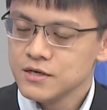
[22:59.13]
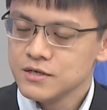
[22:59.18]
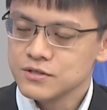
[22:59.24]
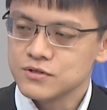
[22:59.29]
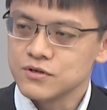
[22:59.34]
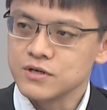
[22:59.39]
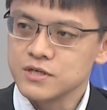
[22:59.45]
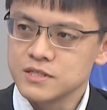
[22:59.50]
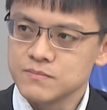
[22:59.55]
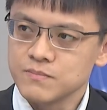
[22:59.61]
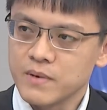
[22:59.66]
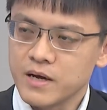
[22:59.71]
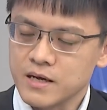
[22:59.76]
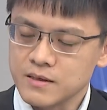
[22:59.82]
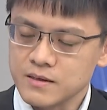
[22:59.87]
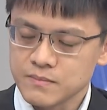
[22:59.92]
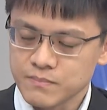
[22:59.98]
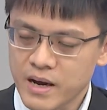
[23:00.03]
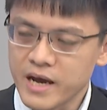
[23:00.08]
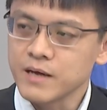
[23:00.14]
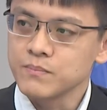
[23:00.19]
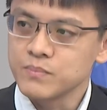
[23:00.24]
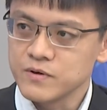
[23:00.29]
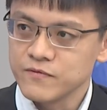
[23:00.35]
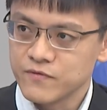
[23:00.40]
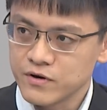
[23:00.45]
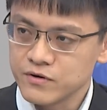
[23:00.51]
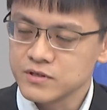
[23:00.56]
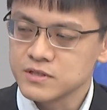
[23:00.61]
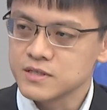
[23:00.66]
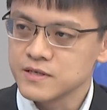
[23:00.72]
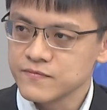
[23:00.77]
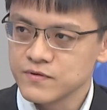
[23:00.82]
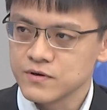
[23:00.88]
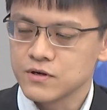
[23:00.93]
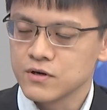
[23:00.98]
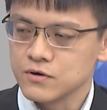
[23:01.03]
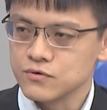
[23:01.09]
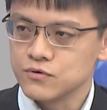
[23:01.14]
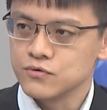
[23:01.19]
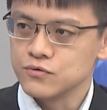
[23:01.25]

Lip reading: so it might be very difficult